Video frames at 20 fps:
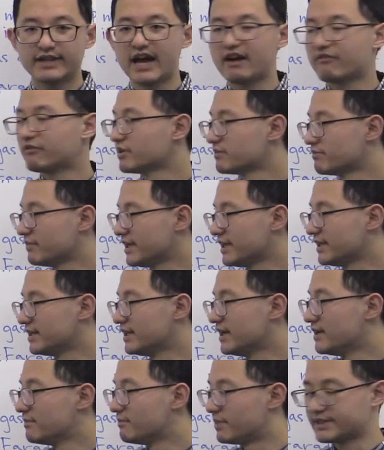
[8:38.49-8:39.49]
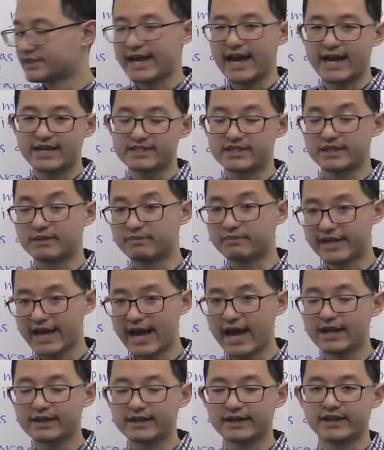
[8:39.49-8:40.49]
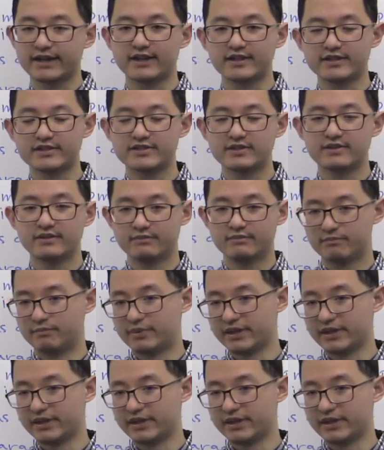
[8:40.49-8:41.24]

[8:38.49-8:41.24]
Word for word: that would mean potassium cations